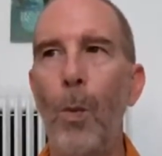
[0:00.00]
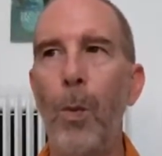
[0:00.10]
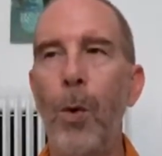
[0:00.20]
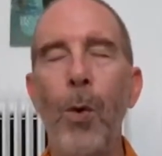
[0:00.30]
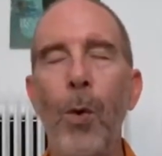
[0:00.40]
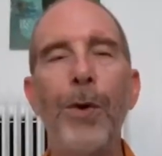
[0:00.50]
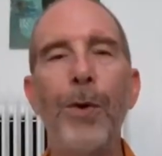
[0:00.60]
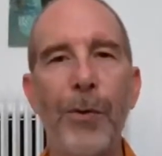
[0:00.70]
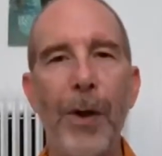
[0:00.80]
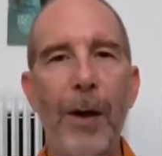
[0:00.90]
Who are you
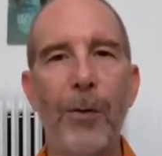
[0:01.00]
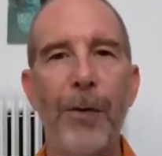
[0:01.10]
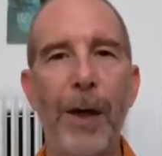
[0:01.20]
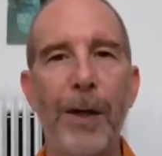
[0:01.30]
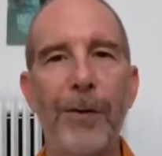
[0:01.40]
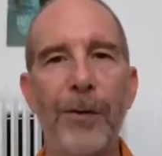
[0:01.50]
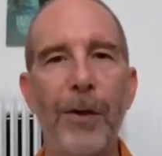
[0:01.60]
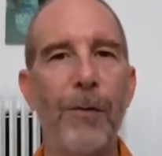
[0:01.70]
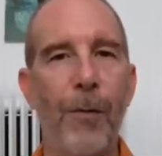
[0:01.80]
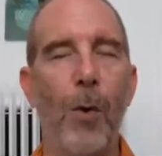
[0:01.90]
sacrificing
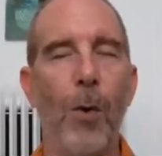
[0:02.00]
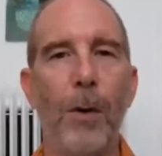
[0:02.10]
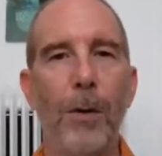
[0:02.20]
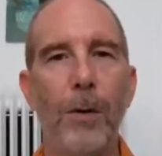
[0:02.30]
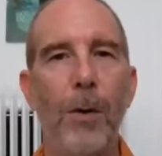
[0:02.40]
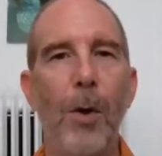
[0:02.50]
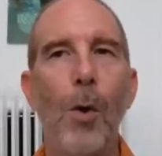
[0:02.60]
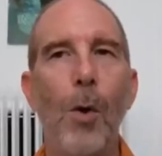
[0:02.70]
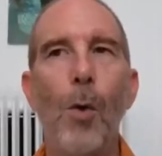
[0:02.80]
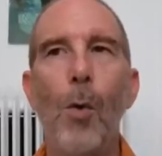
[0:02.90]
for?
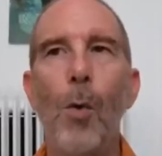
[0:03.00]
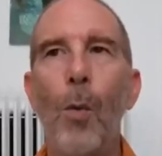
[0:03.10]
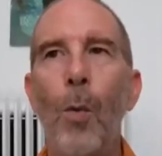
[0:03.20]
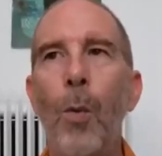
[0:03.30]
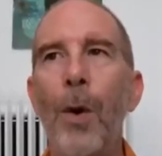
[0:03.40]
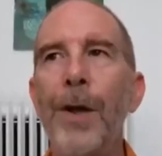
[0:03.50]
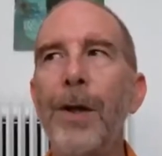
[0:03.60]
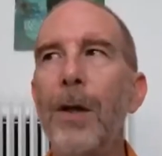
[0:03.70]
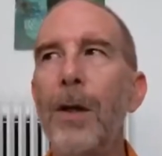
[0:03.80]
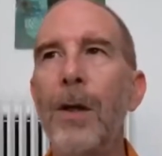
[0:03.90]
What
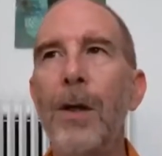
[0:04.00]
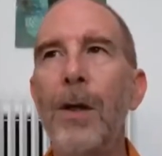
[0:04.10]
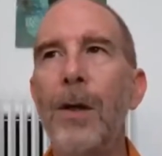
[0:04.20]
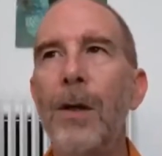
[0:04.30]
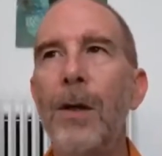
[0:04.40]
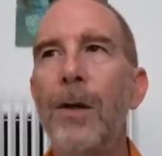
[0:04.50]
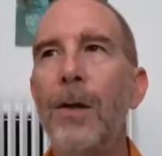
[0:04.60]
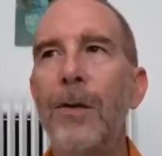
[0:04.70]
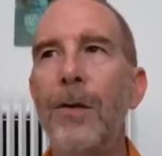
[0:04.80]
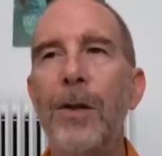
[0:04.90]
is
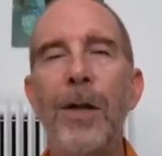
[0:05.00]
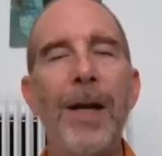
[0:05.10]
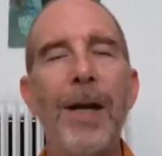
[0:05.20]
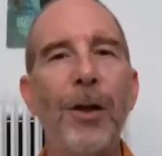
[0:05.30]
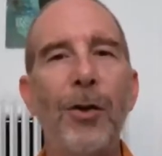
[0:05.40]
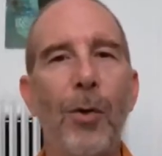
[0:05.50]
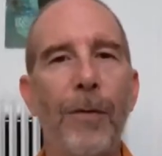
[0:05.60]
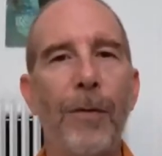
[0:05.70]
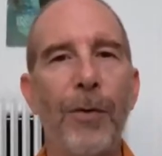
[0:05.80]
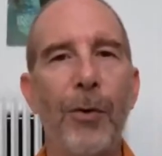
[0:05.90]
the nature of your
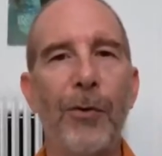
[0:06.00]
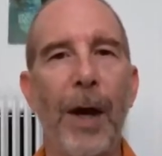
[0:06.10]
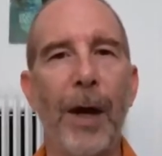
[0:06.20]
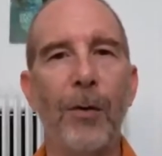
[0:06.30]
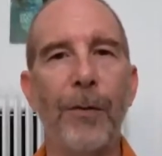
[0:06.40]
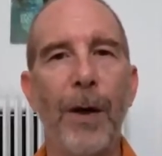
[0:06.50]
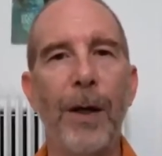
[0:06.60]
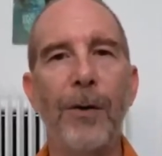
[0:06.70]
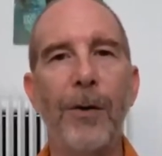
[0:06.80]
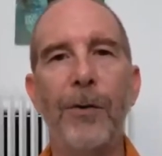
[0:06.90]

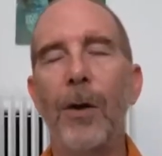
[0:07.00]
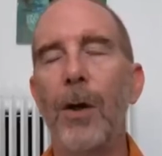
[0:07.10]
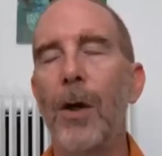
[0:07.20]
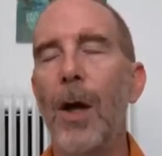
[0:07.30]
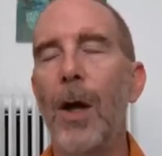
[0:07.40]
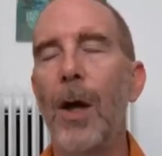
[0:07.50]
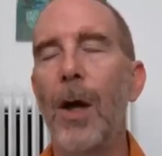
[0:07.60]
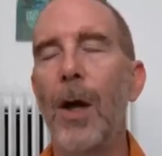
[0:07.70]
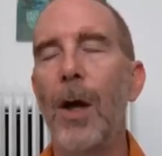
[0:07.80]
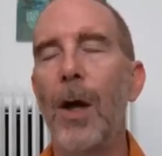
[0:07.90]
sacrifice?
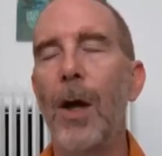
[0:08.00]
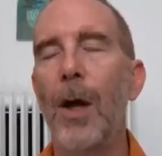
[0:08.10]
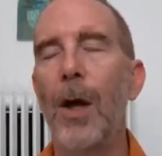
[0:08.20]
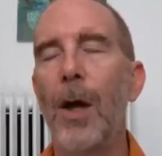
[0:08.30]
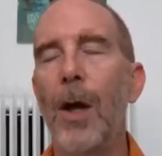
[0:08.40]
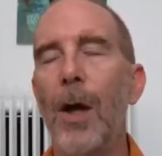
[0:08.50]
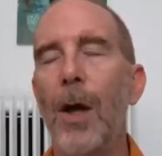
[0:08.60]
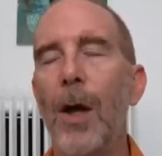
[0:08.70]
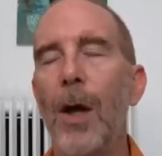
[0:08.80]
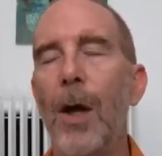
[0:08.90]
And why are
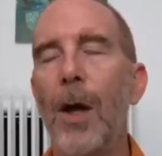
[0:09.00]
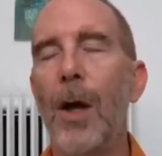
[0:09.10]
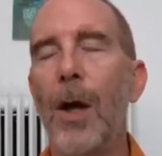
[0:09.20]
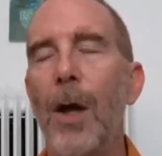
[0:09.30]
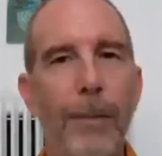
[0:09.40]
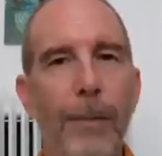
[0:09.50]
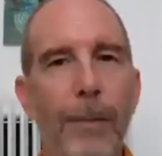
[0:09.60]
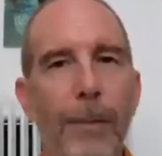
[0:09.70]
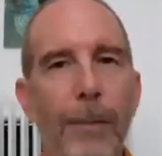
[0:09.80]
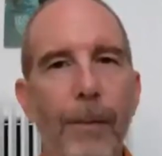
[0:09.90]
you doing it?
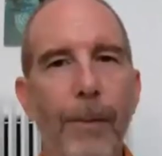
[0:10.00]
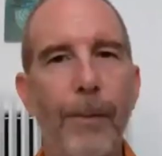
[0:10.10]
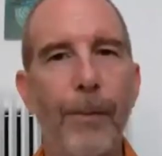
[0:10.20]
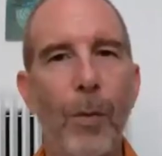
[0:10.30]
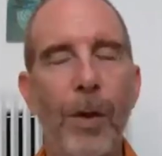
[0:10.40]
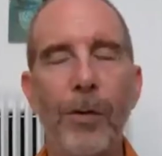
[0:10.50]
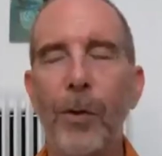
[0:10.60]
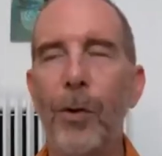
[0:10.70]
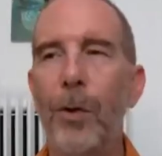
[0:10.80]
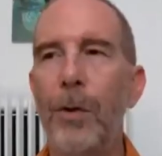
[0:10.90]
This
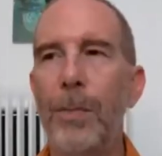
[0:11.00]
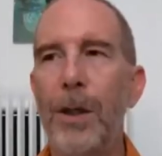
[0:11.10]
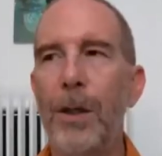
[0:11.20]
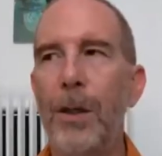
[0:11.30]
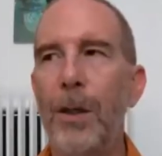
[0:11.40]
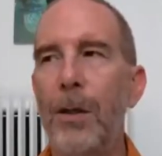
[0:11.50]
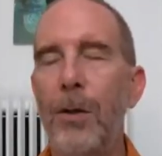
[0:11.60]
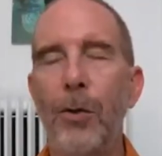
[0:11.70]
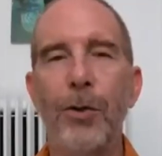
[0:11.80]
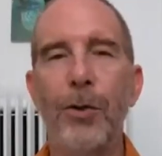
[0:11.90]
could be your
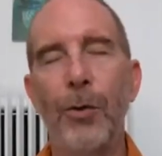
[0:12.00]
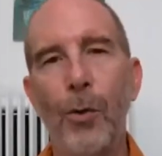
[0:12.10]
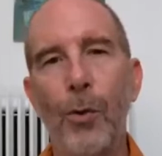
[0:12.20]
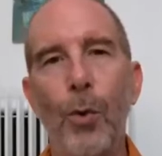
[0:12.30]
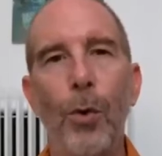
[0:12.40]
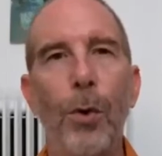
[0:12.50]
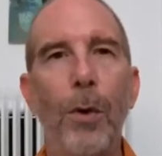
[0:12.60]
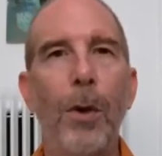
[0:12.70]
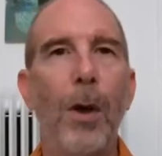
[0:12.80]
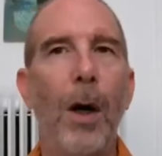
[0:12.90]
job, your
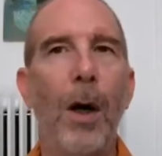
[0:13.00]
school.